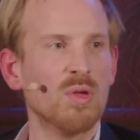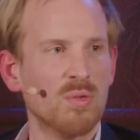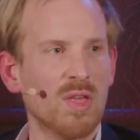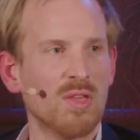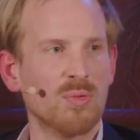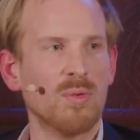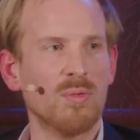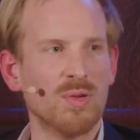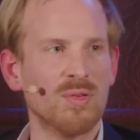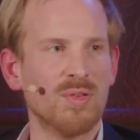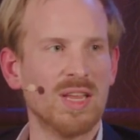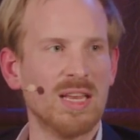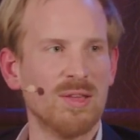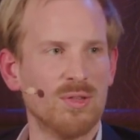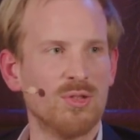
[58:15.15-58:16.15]
That's what we
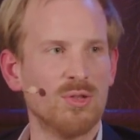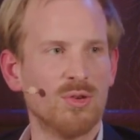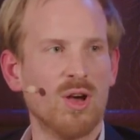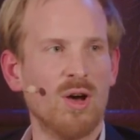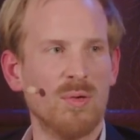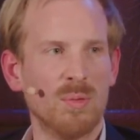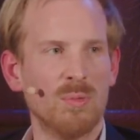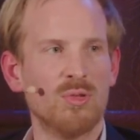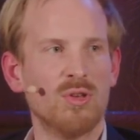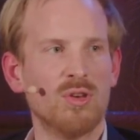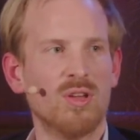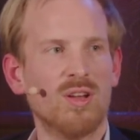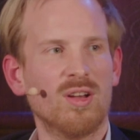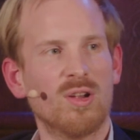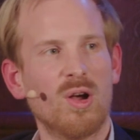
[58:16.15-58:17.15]
really should call it. We should
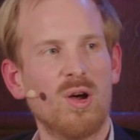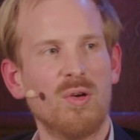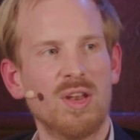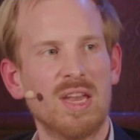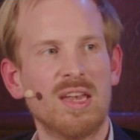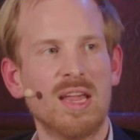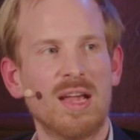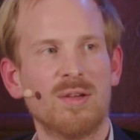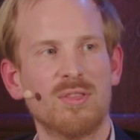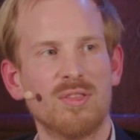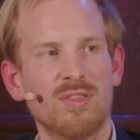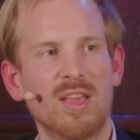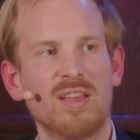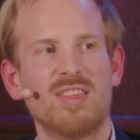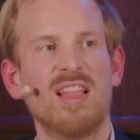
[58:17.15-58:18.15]
call an
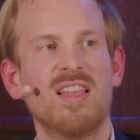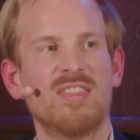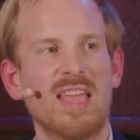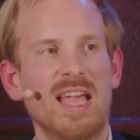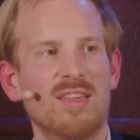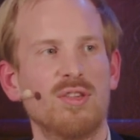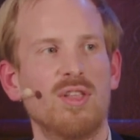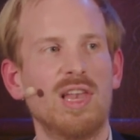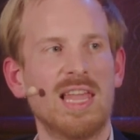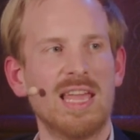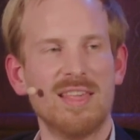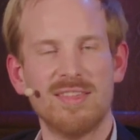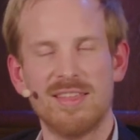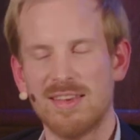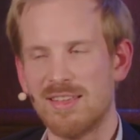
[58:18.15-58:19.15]
inheritance tax on
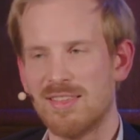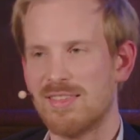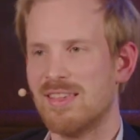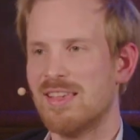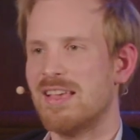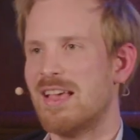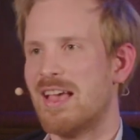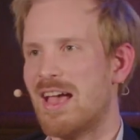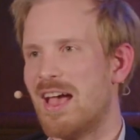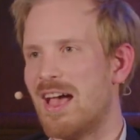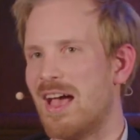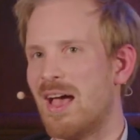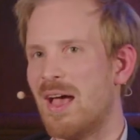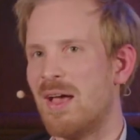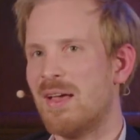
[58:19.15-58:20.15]
laziness.
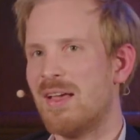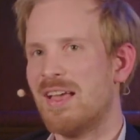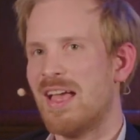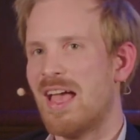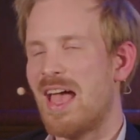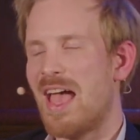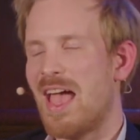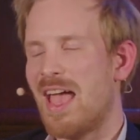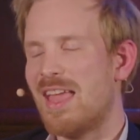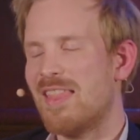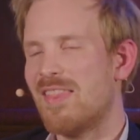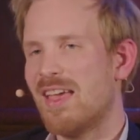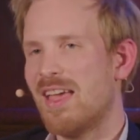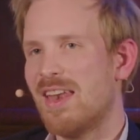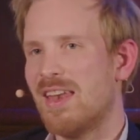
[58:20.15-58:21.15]

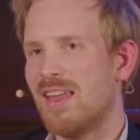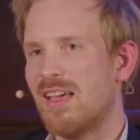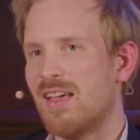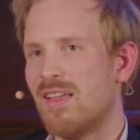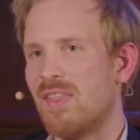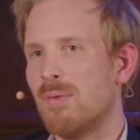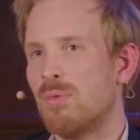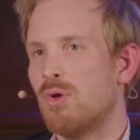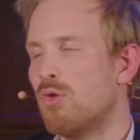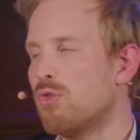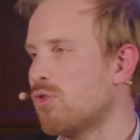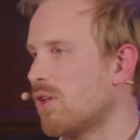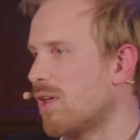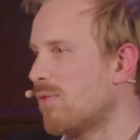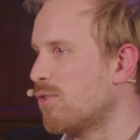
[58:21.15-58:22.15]
And then they would
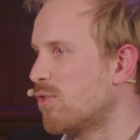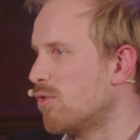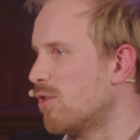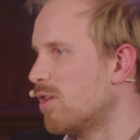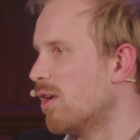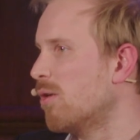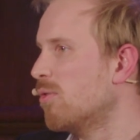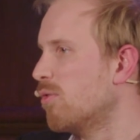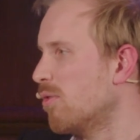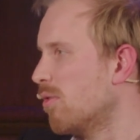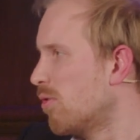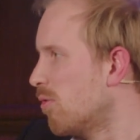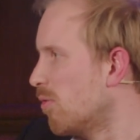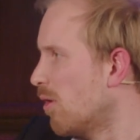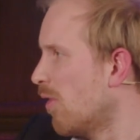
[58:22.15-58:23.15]
also give it to, you know,
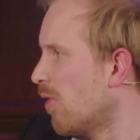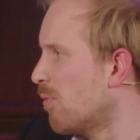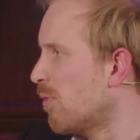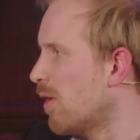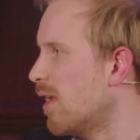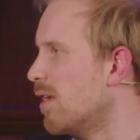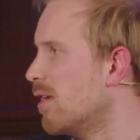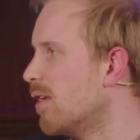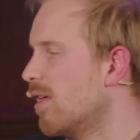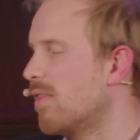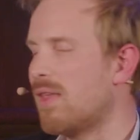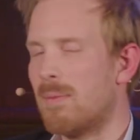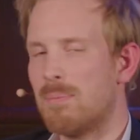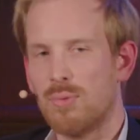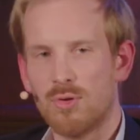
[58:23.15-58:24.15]
to another friend
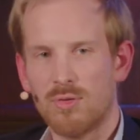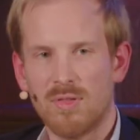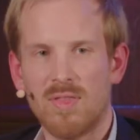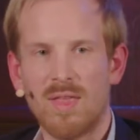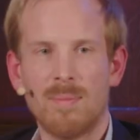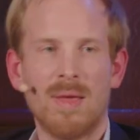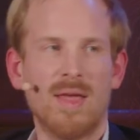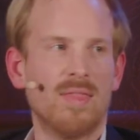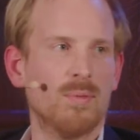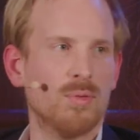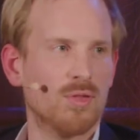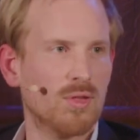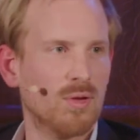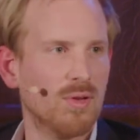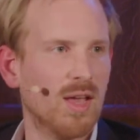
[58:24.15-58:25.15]
and that person they met that
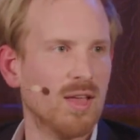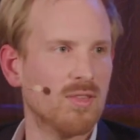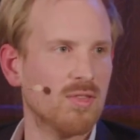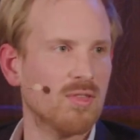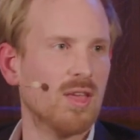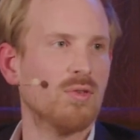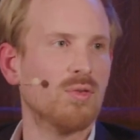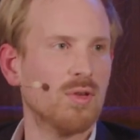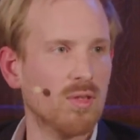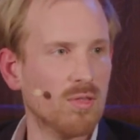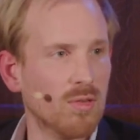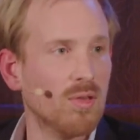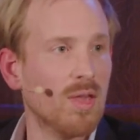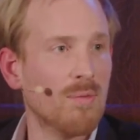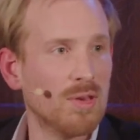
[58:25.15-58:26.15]
was so nice, etc.
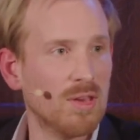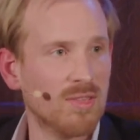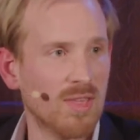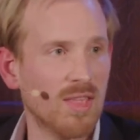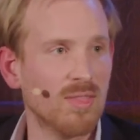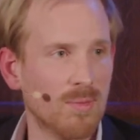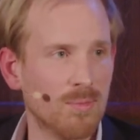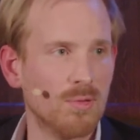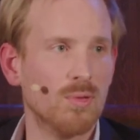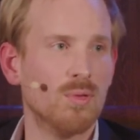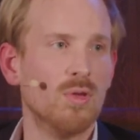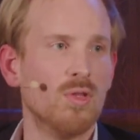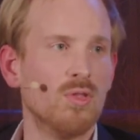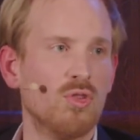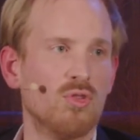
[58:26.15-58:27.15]
So you have an incentive
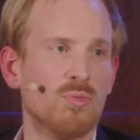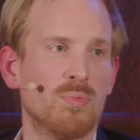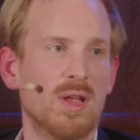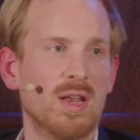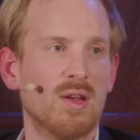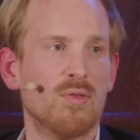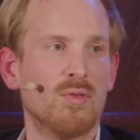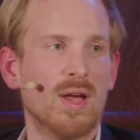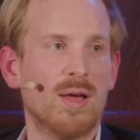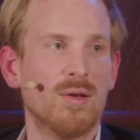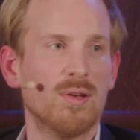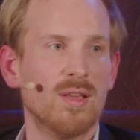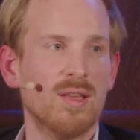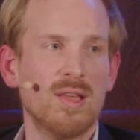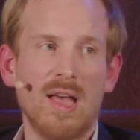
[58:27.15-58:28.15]
to spread it
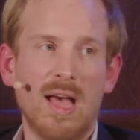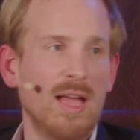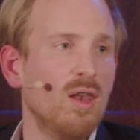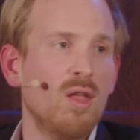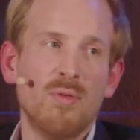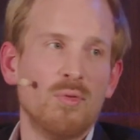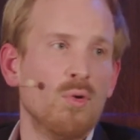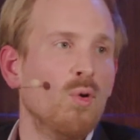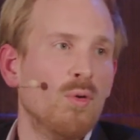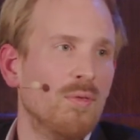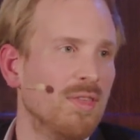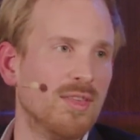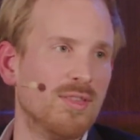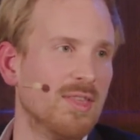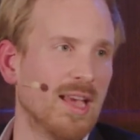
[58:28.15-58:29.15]
around. I love all
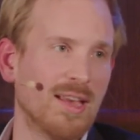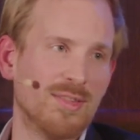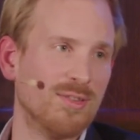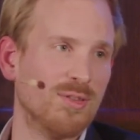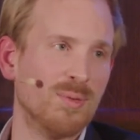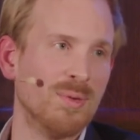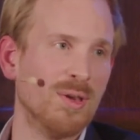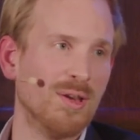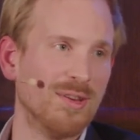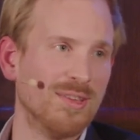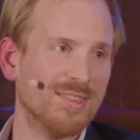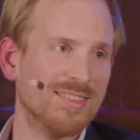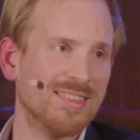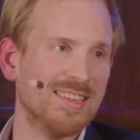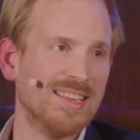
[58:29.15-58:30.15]
of these taxes, to be
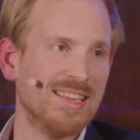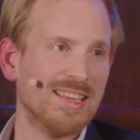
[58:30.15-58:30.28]
honest.